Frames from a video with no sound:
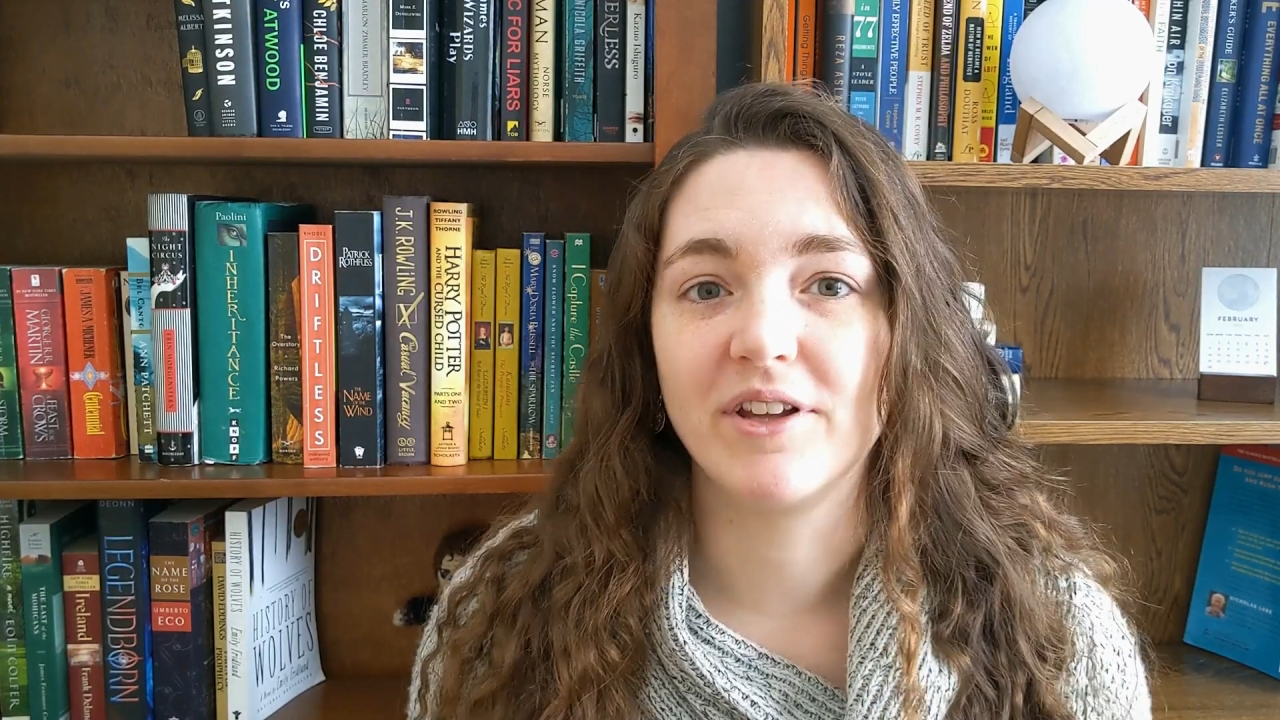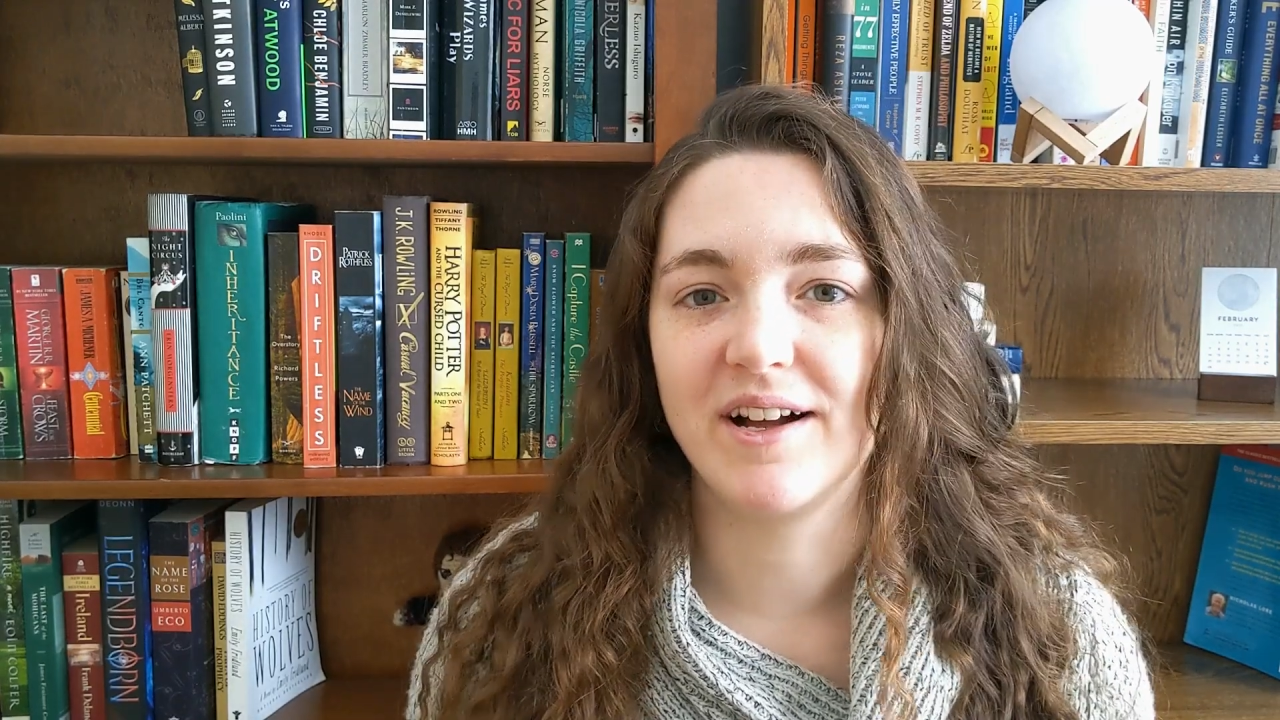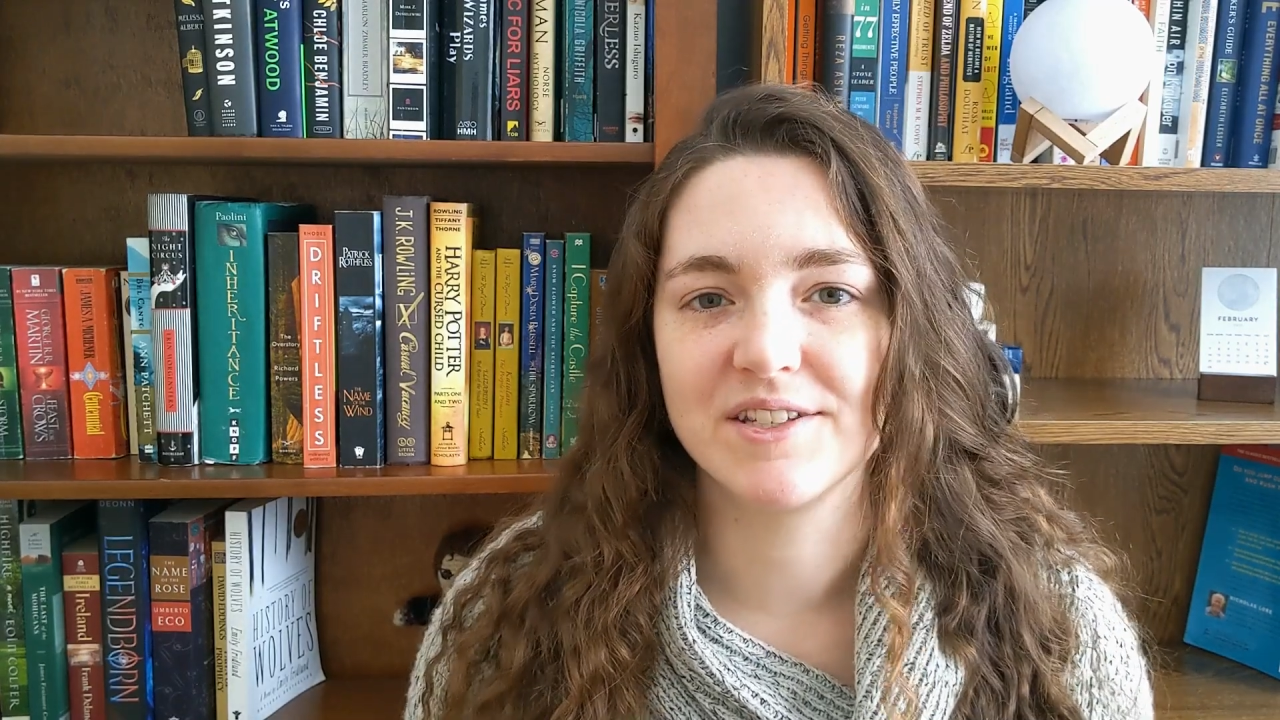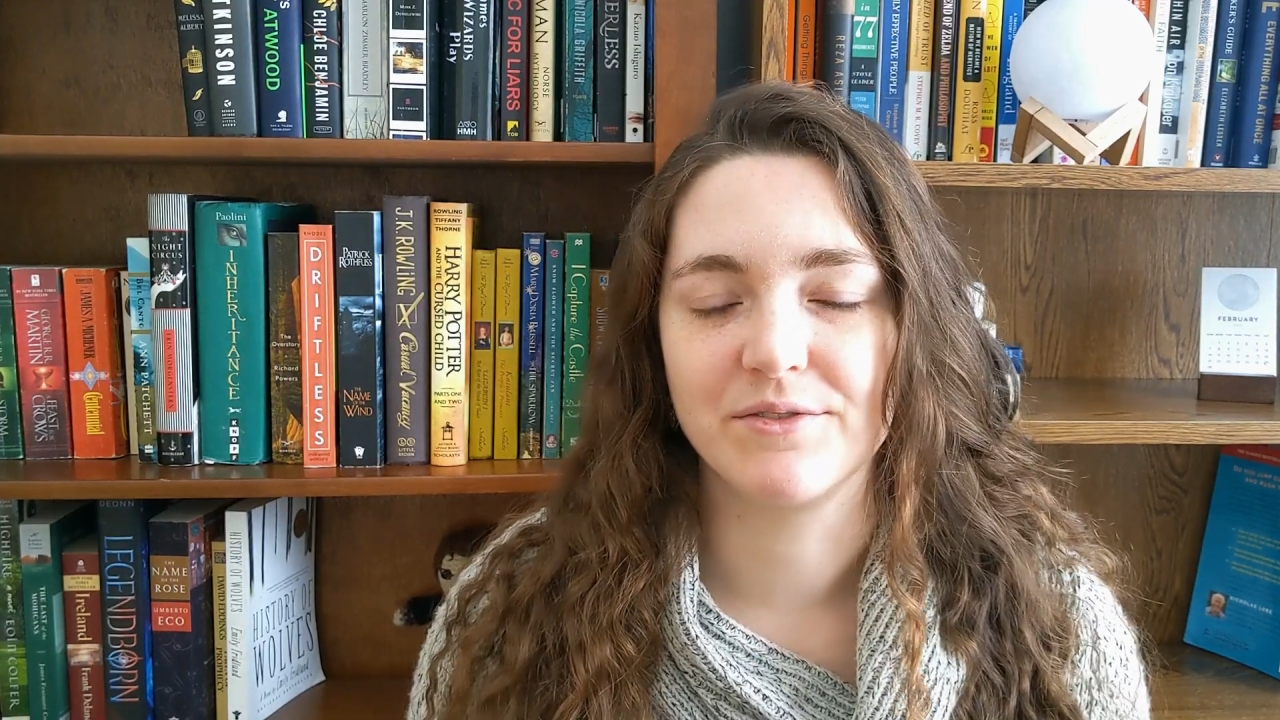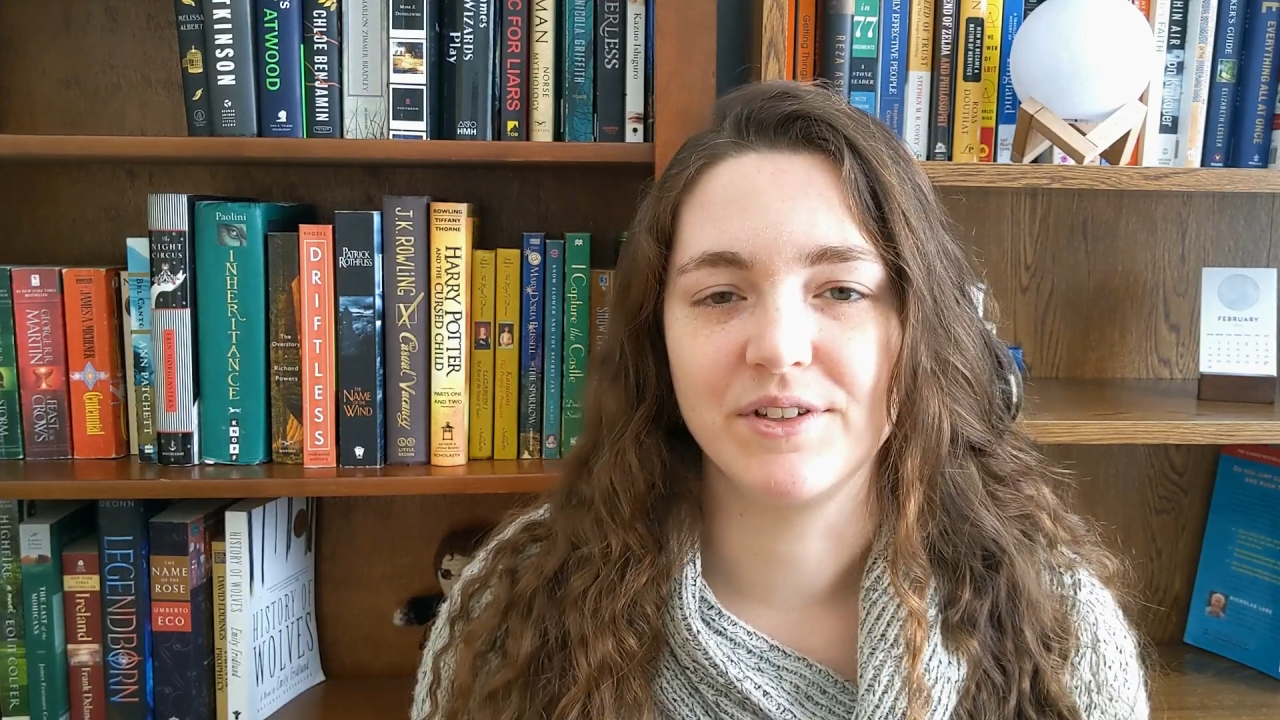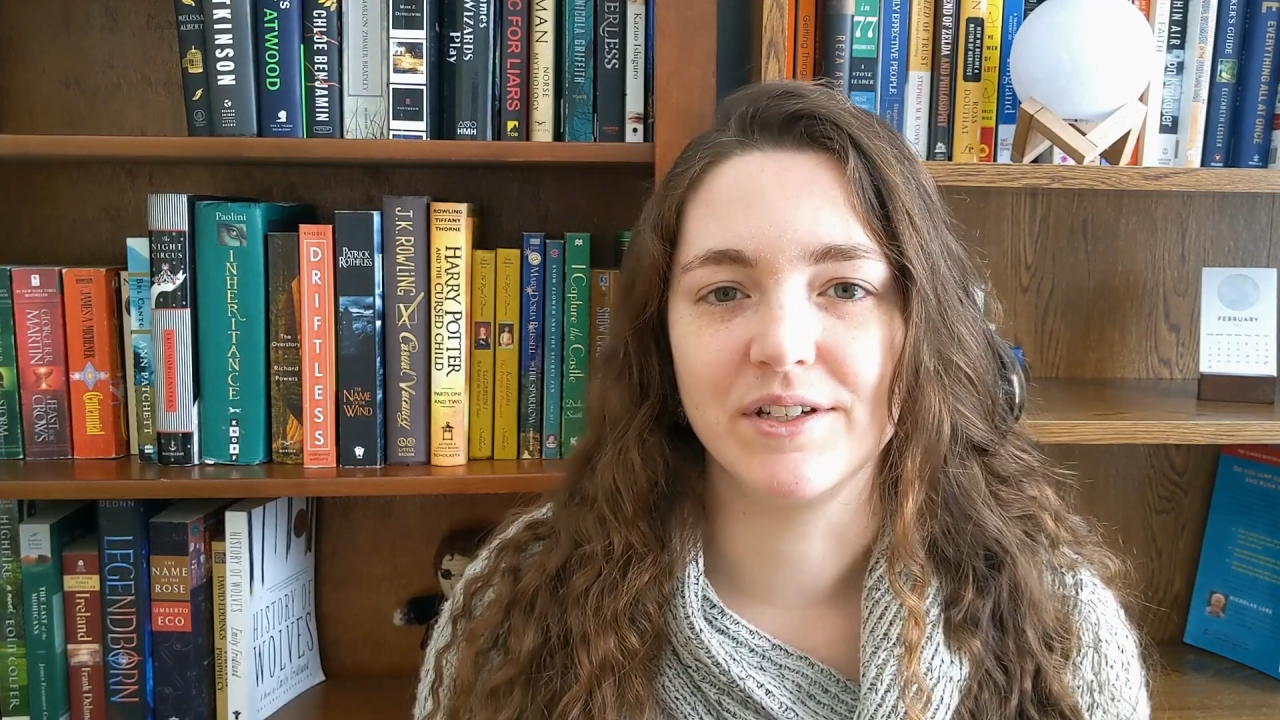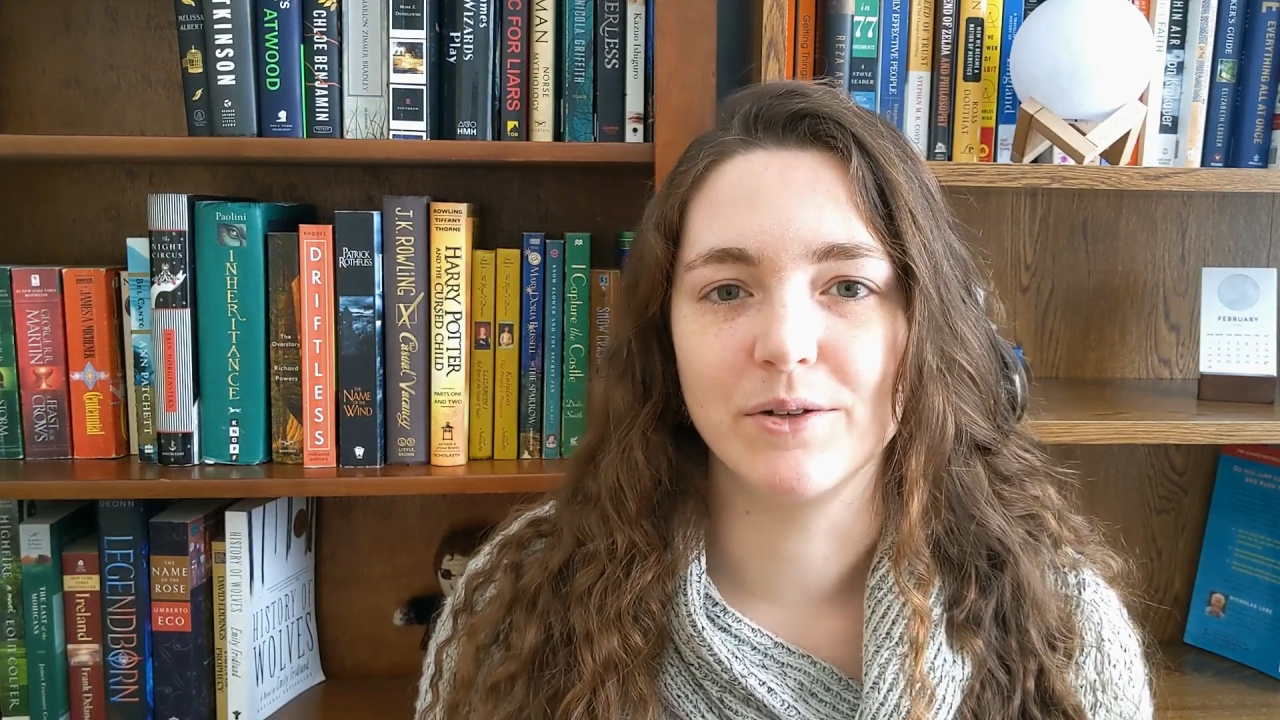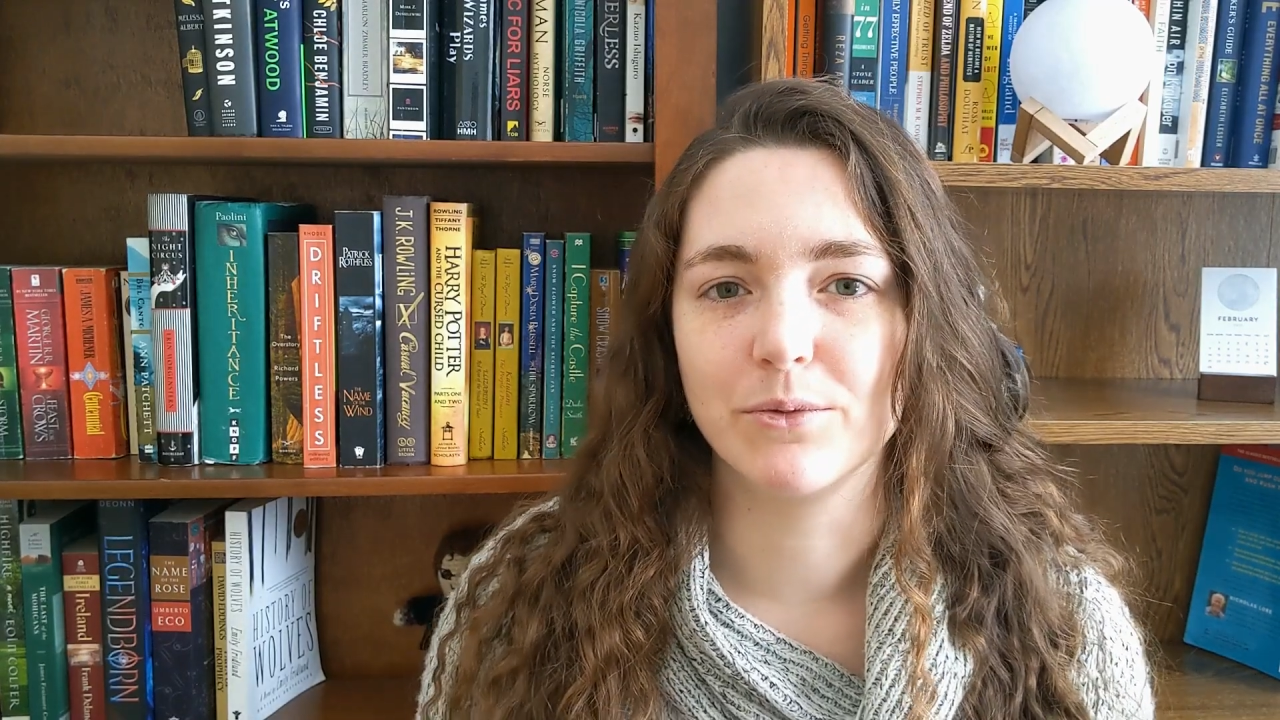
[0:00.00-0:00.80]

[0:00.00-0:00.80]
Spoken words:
philosophy,